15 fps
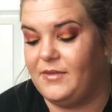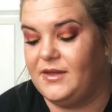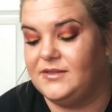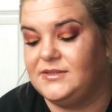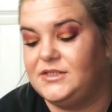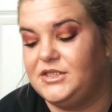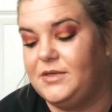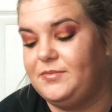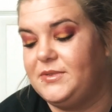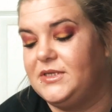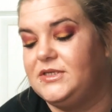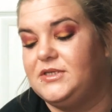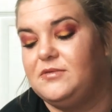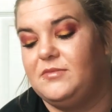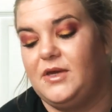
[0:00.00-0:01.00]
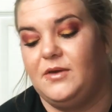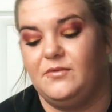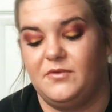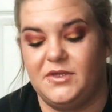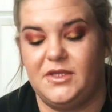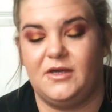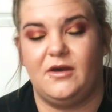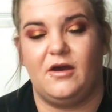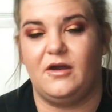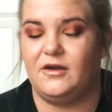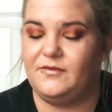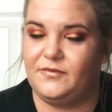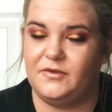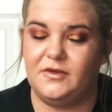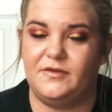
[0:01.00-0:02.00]
and shipped it to me with a
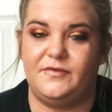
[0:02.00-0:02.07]
card full